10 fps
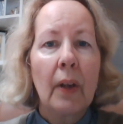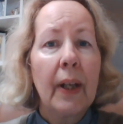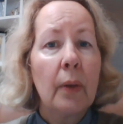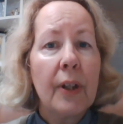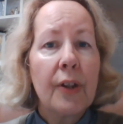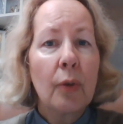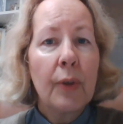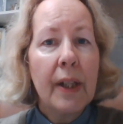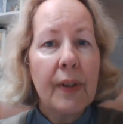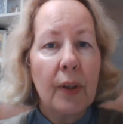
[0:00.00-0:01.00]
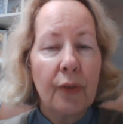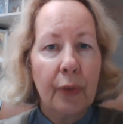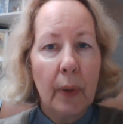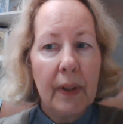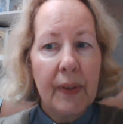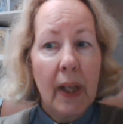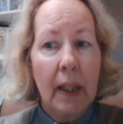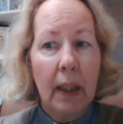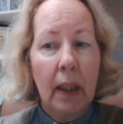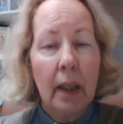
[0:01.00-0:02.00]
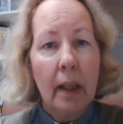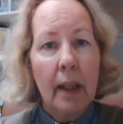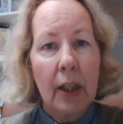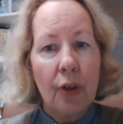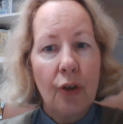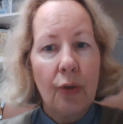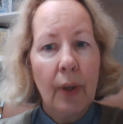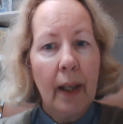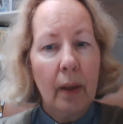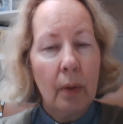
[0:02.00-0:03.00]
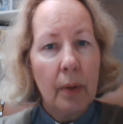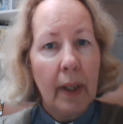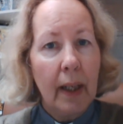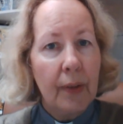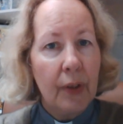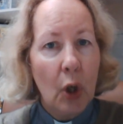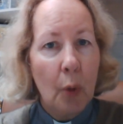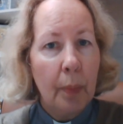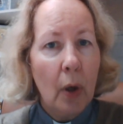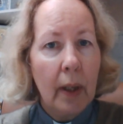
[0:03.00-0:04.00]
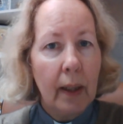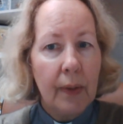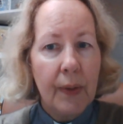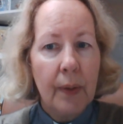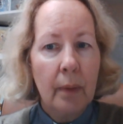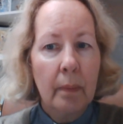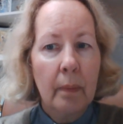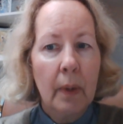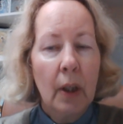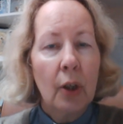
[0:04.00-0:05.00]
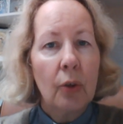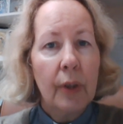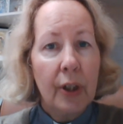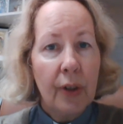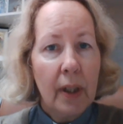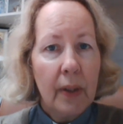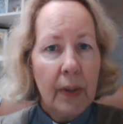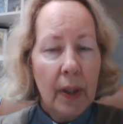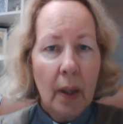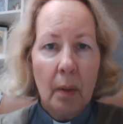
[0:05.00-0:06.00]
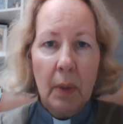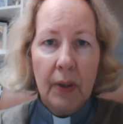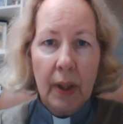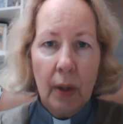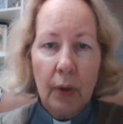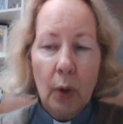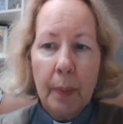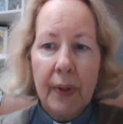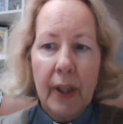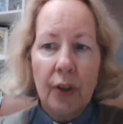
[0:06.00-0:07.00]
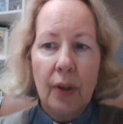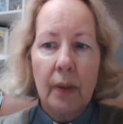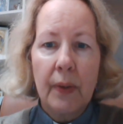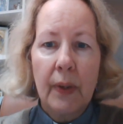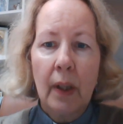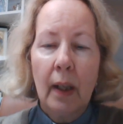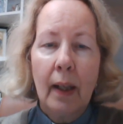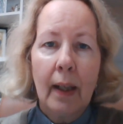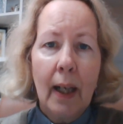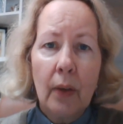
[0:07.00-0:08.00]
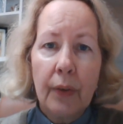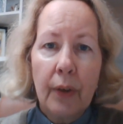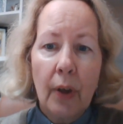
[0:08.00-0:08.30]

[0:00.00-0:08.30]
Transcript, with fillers: There is a reason for the saying that a shroud has no pockets, riches, material possessions, cannot